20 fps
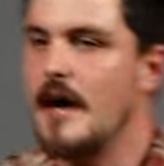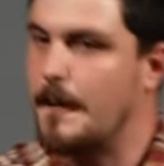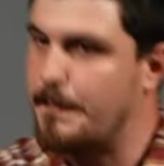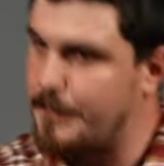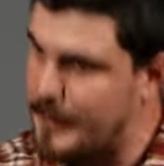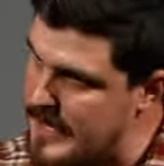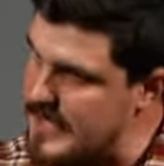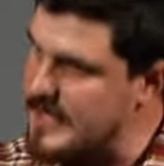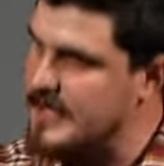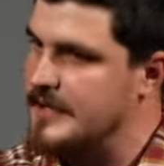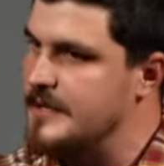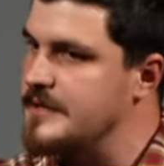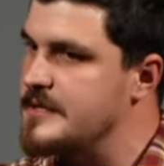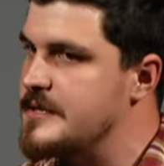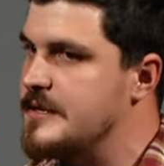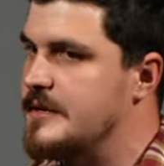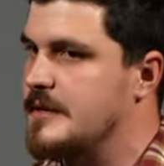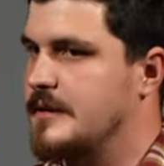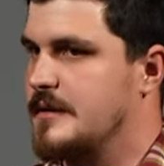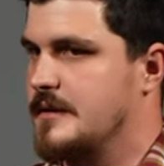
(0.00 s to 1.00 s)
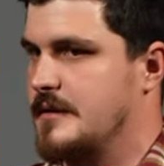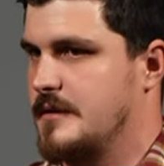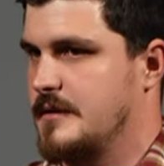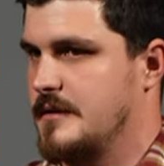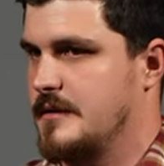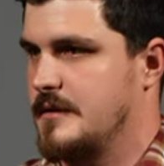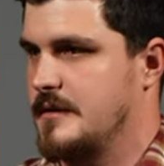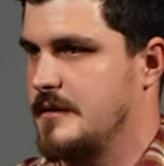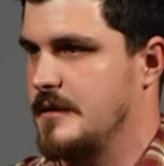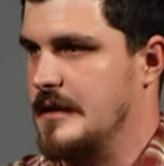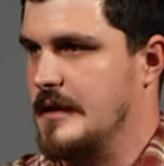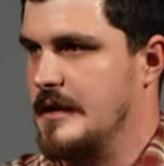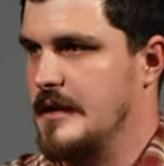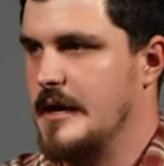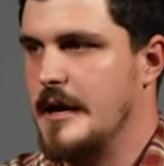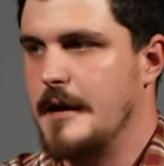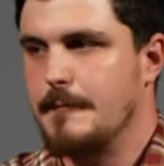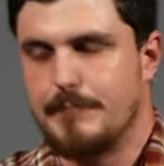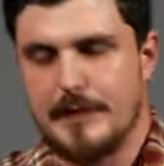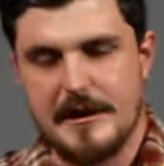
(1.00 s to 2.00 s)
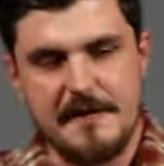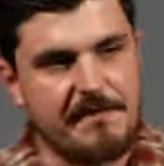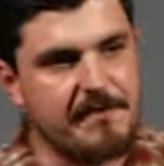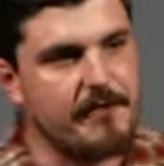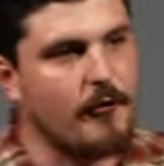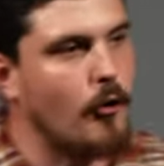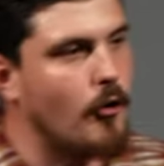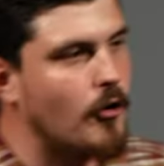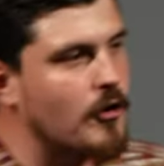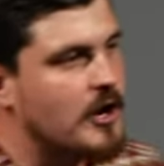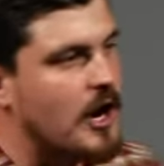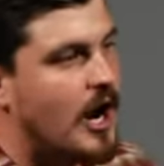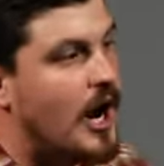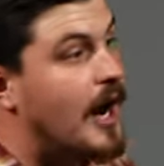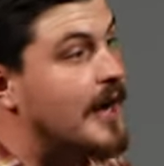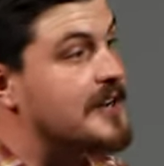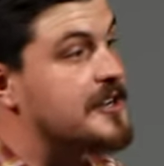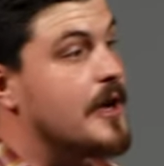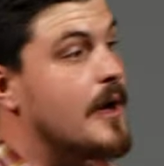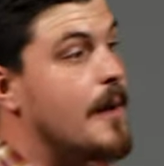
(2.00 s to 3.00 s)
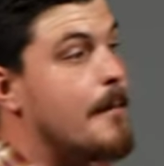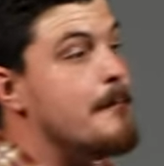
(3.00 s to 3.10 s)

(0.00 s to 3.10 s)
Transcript: appeared, before God